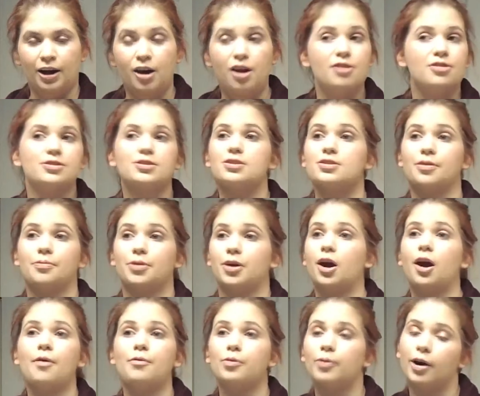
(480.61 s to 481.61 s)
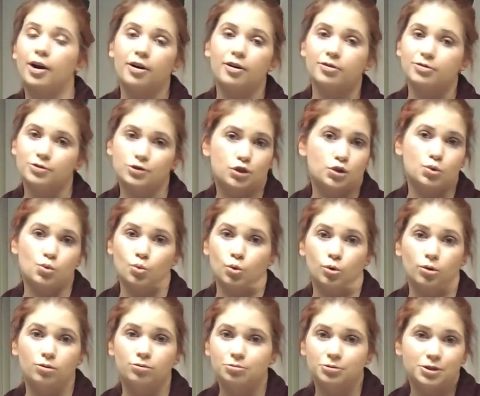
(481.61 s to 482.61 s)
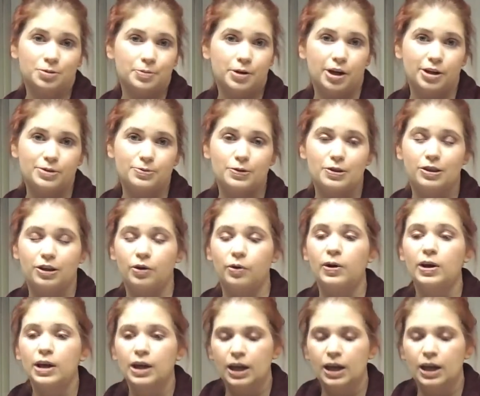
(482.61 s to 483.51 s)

this is something I wear to school, to be honest with you.